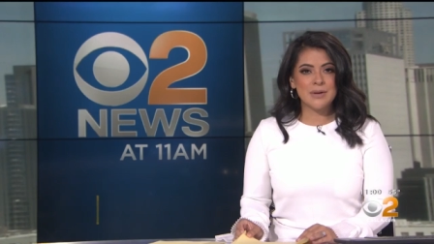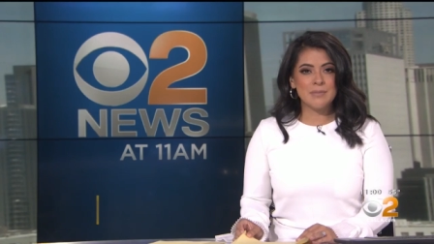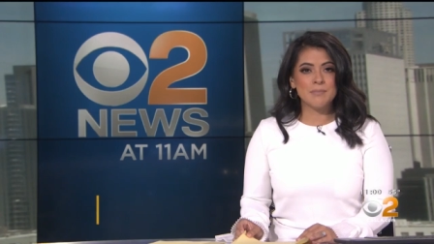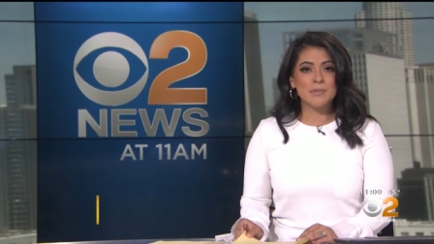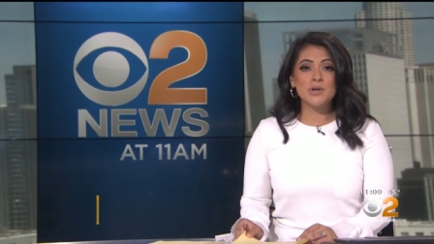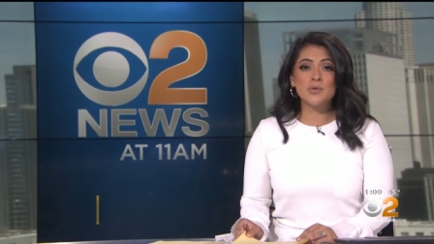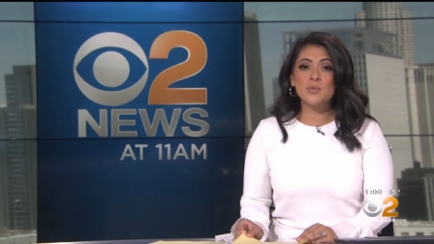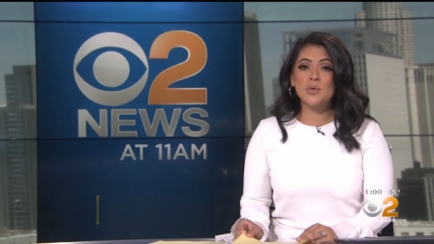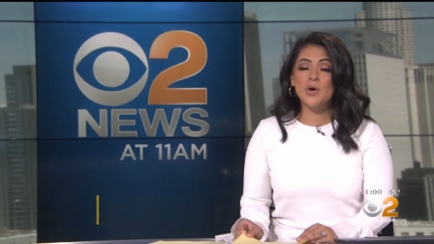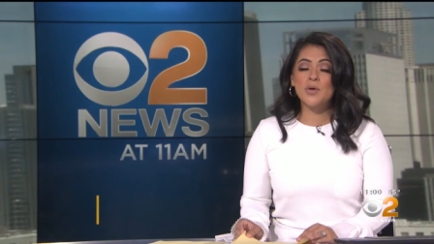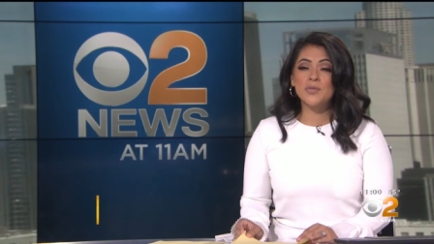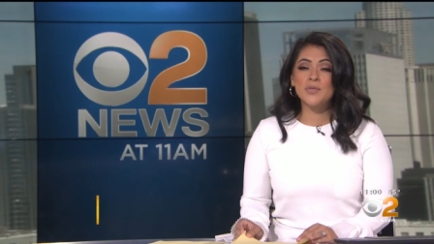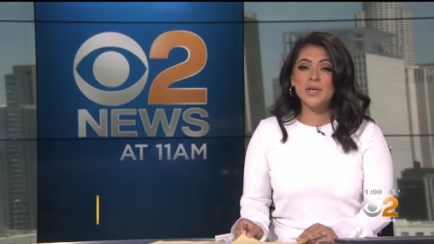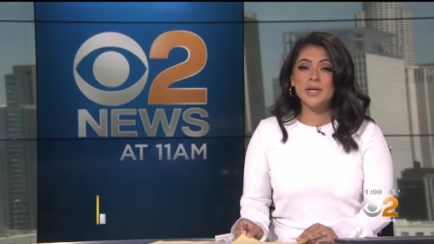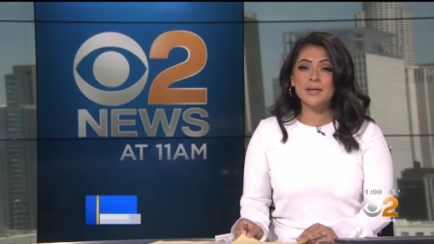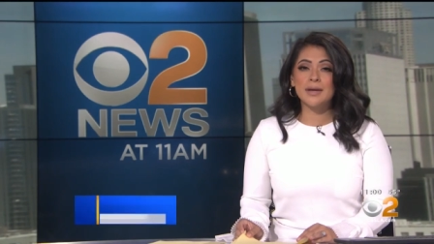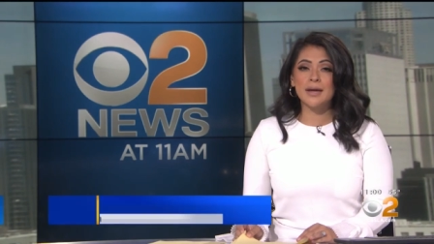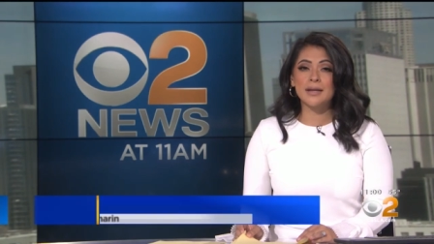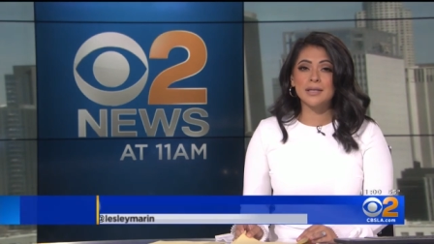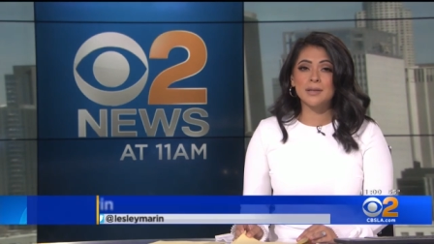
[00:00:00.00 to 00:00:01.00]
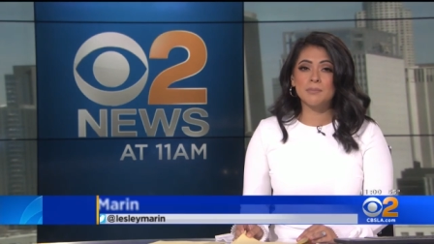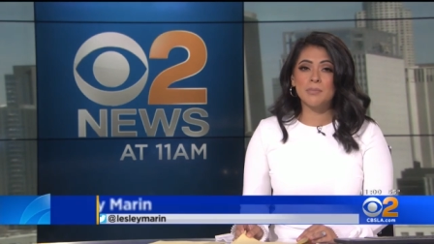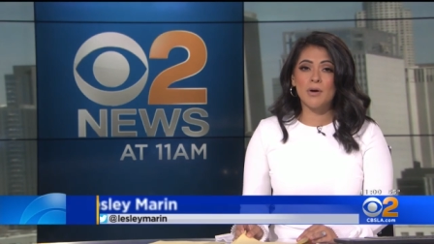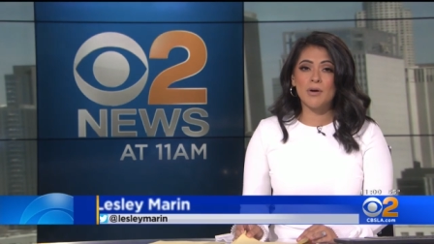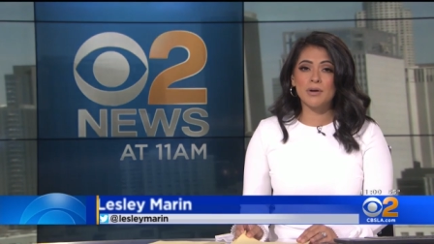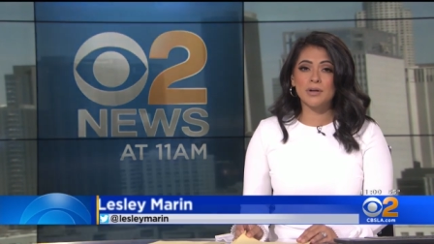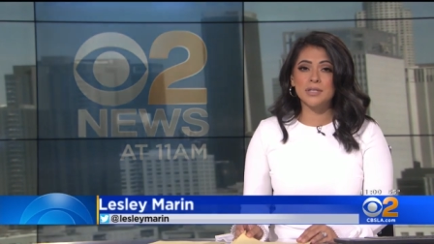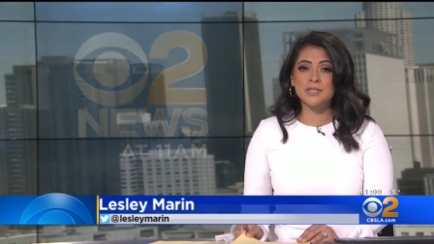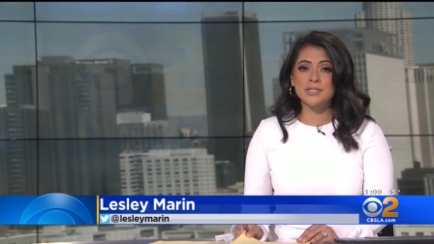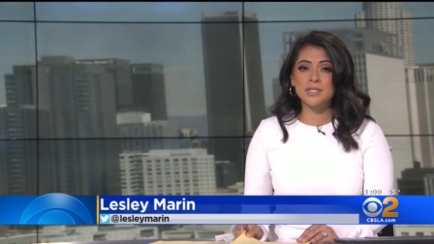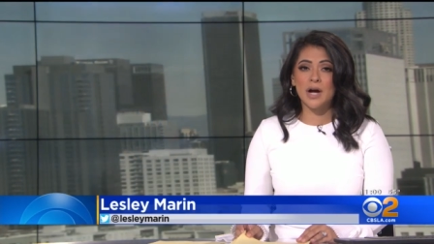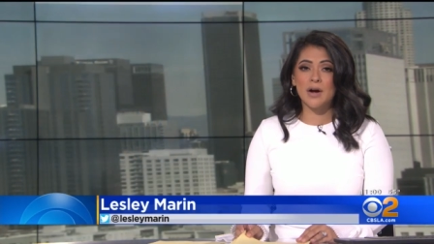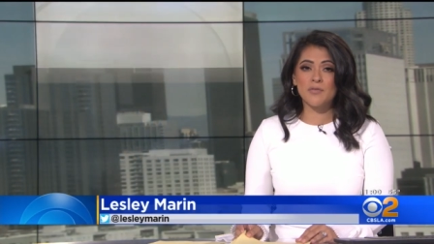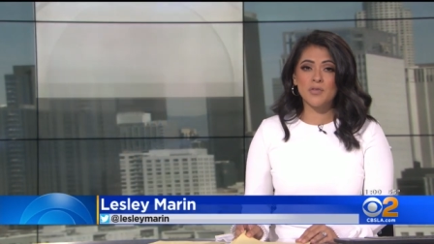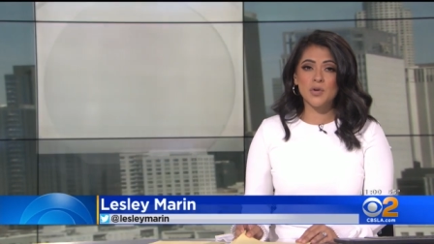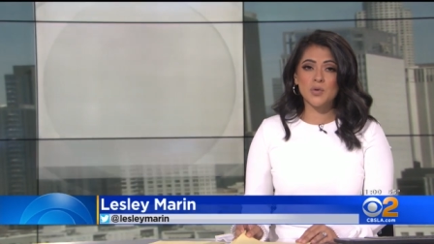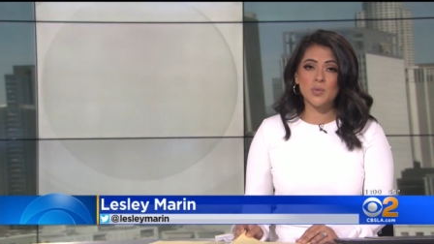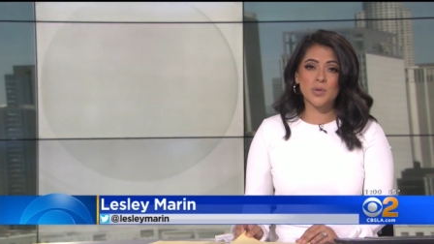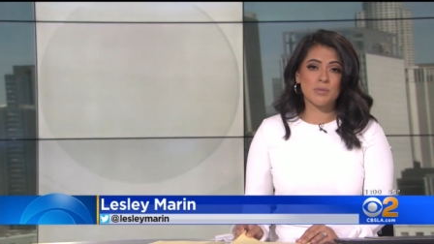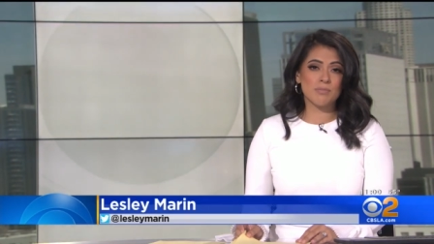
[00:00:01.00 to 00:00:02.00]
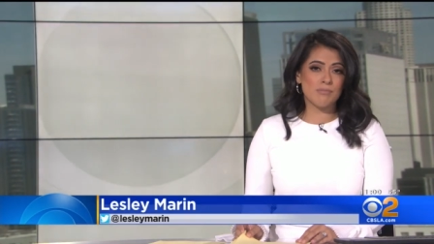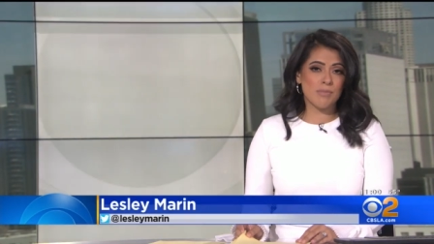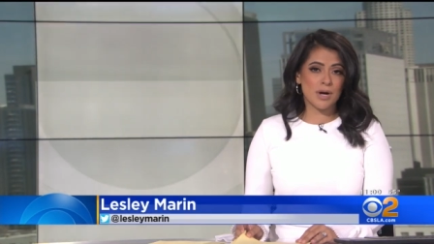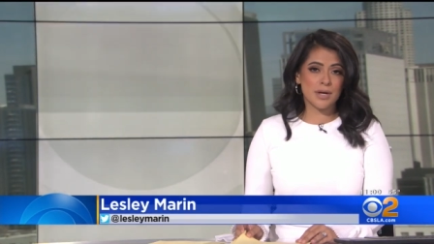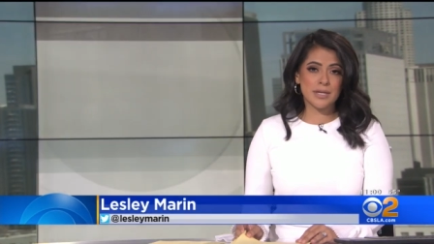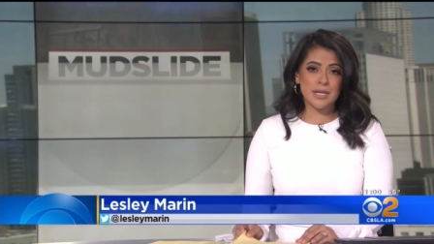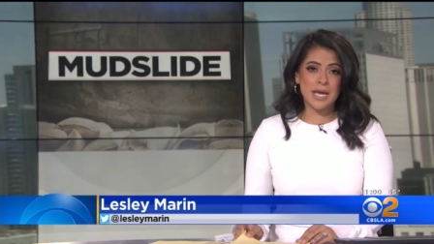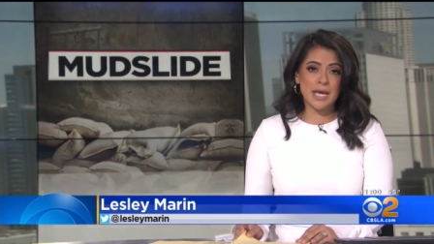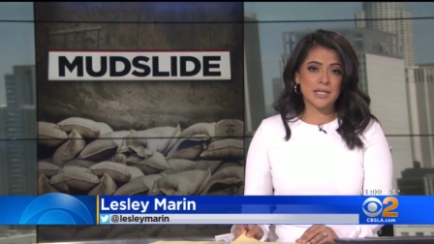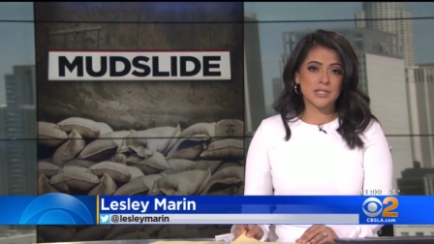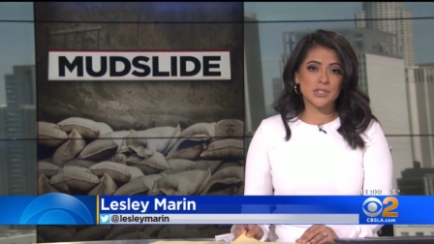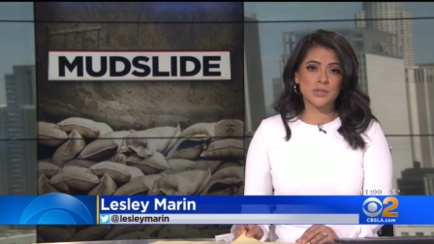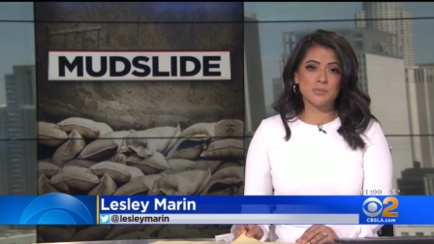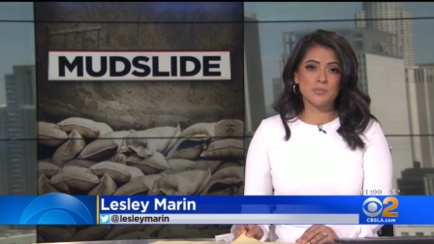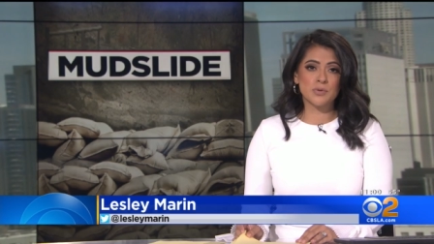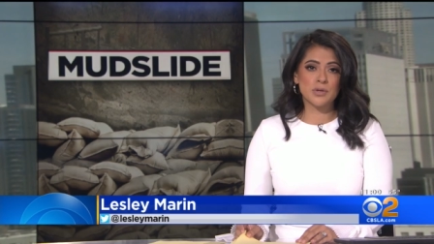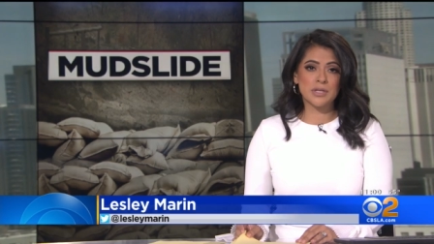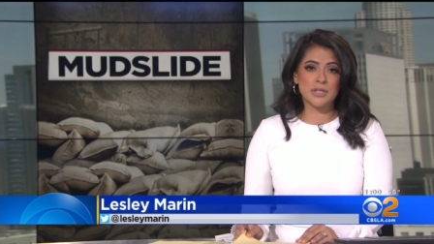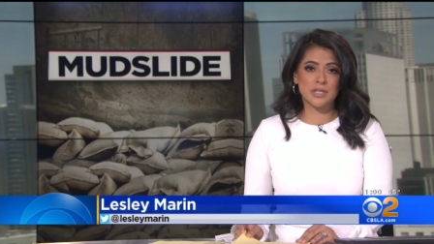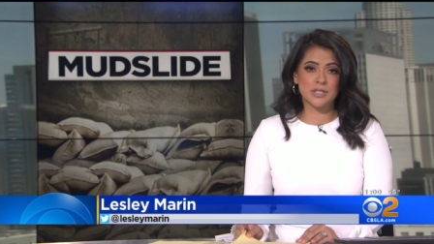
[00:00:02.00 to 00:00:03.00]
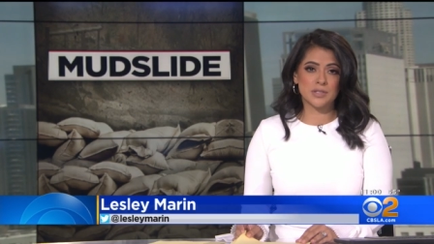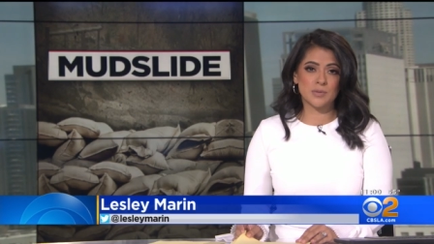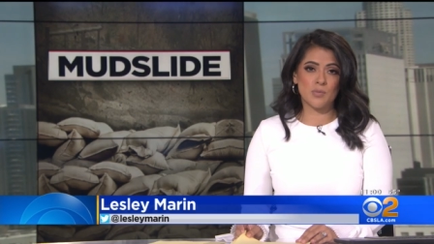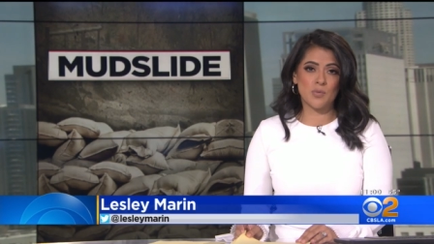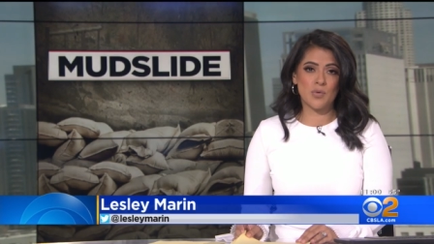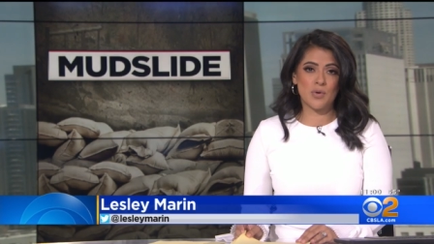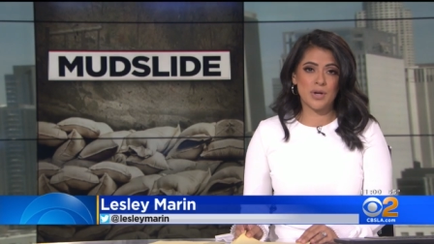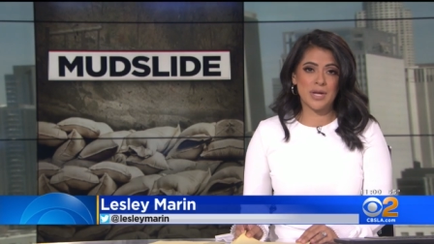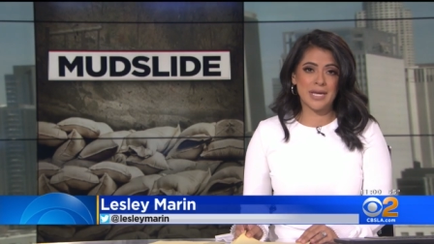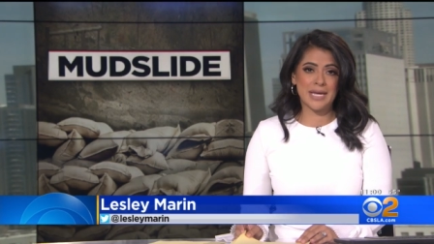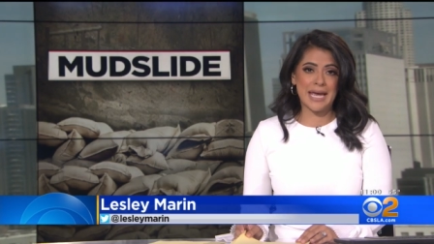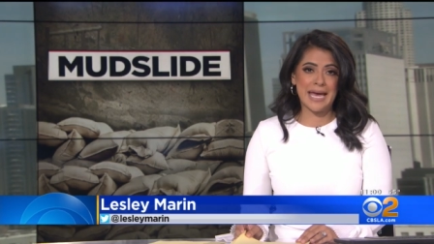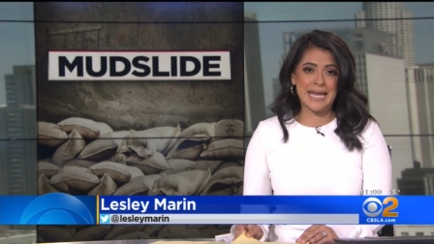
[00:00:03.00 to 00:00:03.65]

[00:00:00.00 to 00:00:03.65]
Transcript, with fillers: Monrovia Canyon Park is covered with mud and debris this morning,